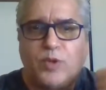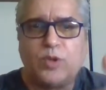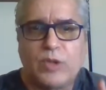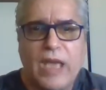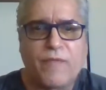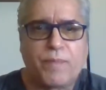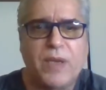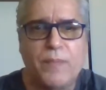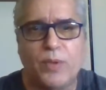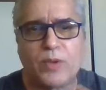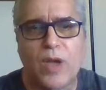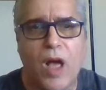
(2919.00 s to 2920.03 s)
to have
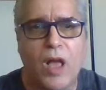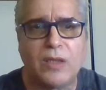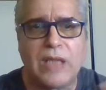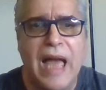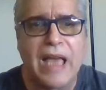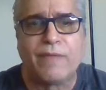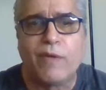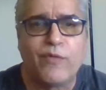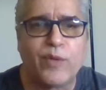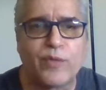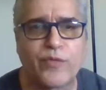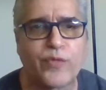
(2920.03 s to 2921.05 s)
people call live
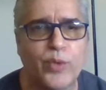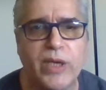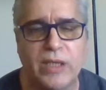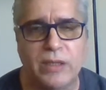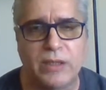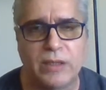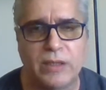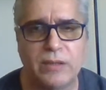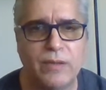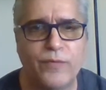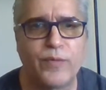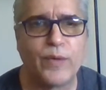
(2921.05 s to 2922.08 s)
for free.
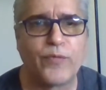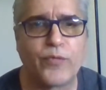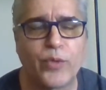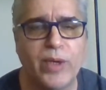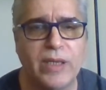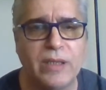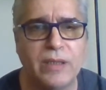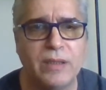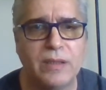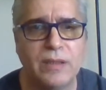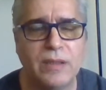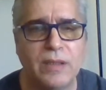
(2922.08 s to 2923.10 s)
For free.
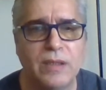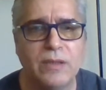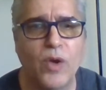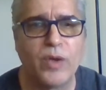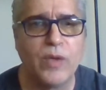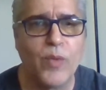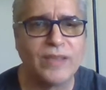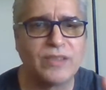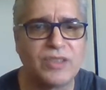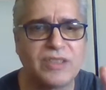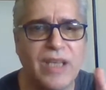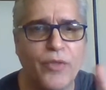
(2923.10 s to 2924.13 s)
No, he wants
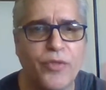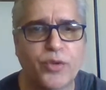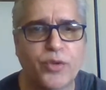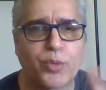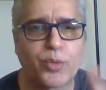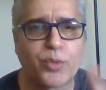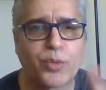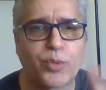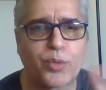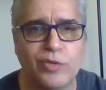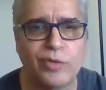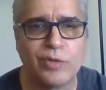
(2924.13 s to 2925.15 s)
to sell three
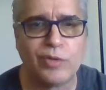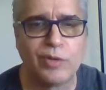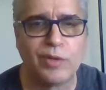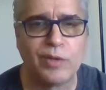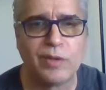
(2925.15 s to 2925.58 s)
words.